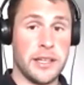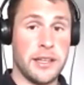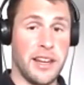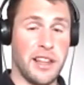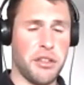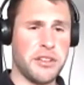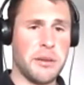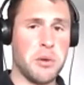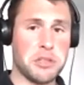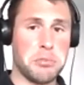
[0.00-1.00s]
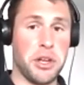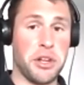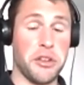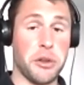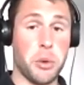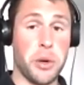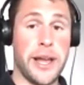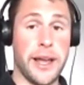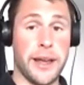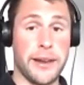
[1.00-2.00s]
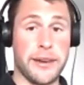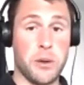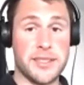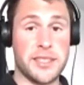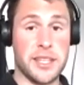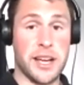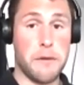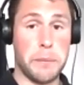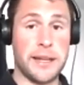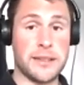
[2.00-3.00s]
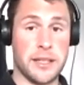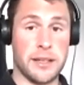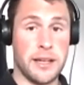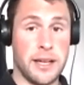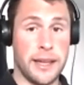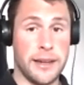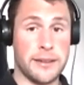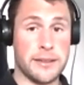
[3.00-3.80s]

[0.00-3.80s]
And he thought there must be another way, and he went to see a chiropractor, and